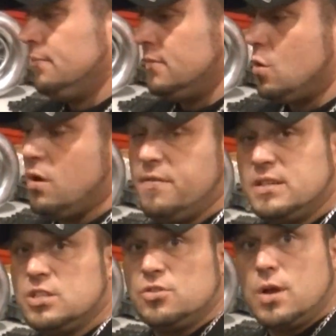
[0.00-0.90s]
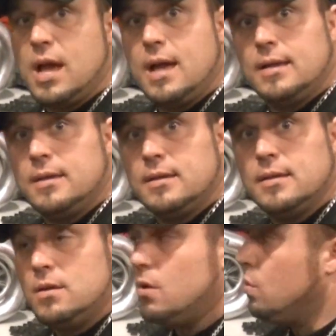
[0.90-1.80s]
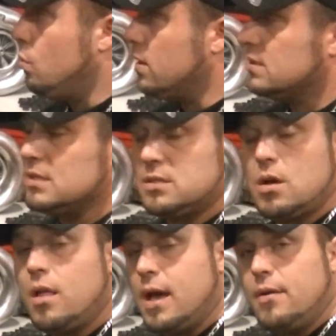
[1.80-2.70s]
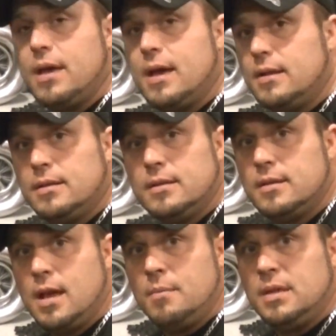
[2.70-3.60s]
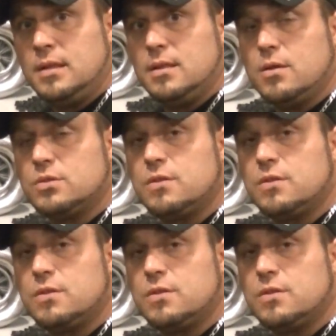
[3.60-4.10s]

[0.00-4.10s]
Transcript: coefficient drag, where does it stall out at? I mean, those are